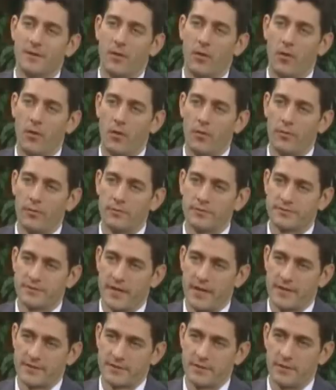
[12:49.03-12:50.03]
All those
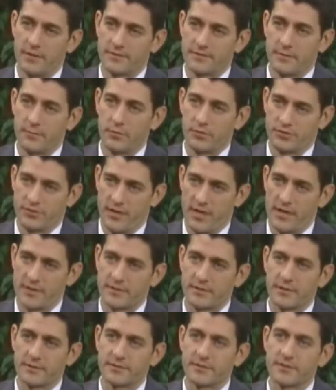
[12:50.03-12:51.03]
tax cuts, the Bush
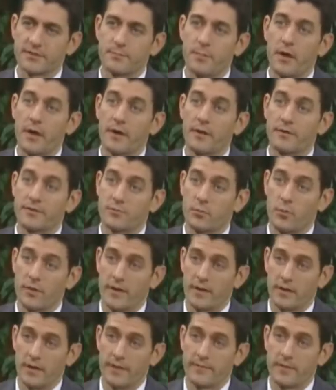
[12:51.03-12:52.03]
tax cuts, expire in
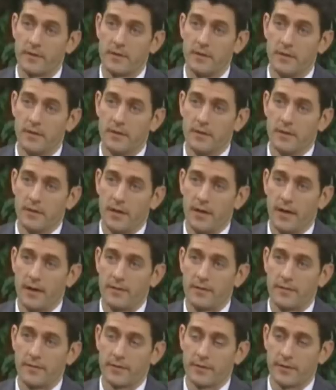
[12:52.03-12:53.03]
2011,
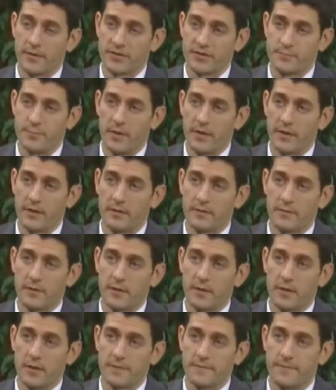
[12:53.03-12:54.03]
and they're going to expire
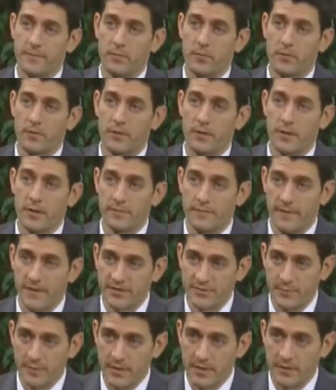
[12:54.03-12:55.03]
for
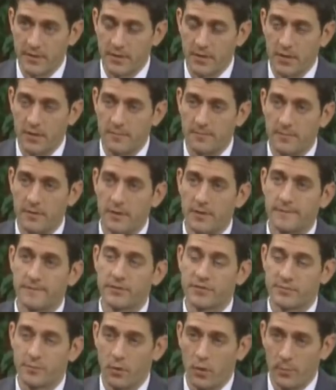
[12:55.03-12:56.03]
investment income
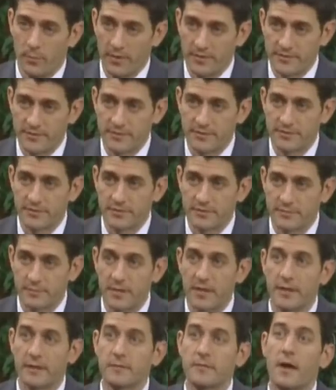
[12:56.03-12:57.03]
for small businesses,
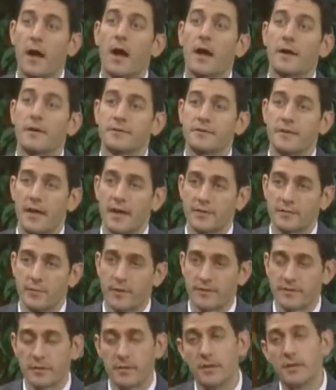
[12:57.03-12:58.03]
meaning higher tax
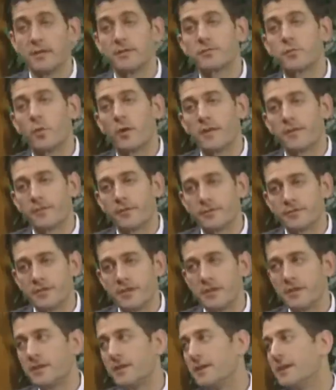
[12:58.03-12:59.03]
rates.
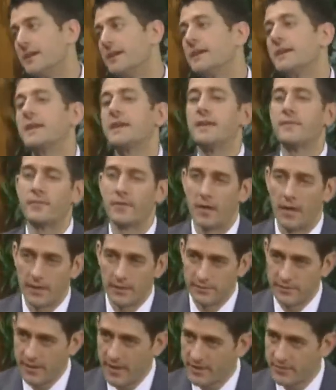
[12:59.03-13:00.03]
2013, even
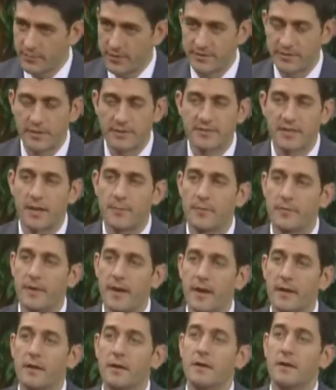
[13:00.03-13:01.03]
higher tax rates on top of
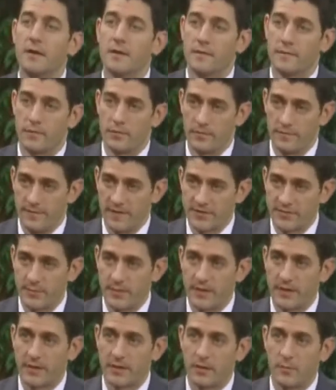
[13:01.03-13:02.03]
that for
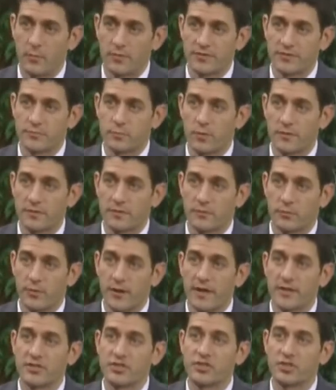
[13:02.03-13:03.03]
investment income, which is what
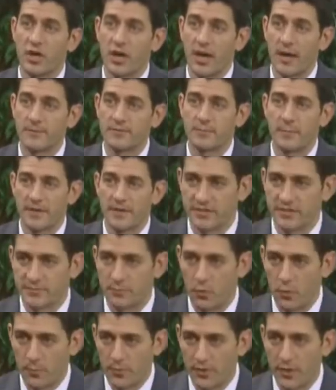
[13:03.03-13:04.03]
creates jobs,
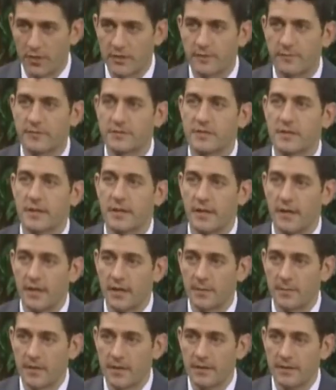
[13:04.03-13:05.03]
us more productive as an
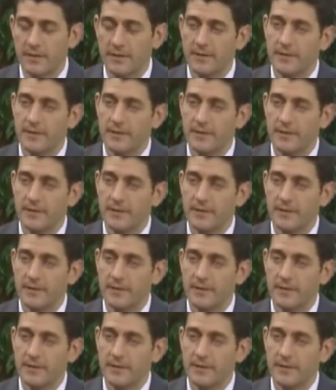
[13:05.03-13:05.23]
economy.